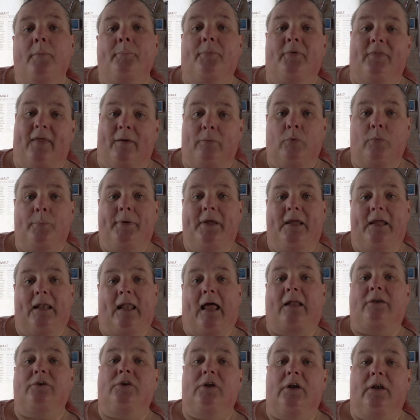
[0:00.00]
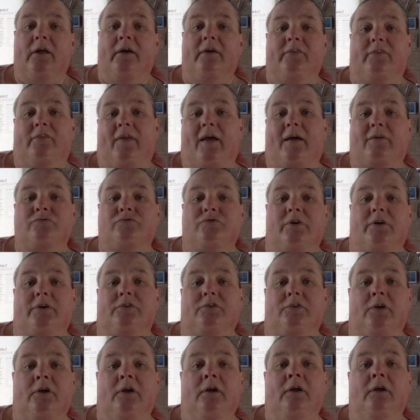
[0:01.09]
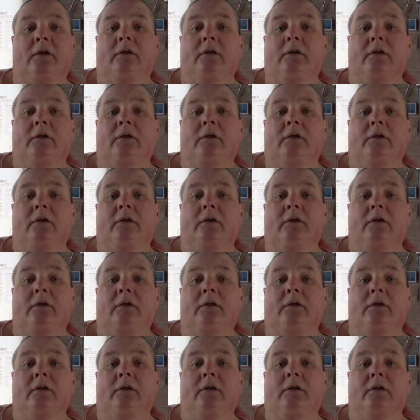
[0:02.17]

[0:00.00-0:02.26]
but that will be an annualized average,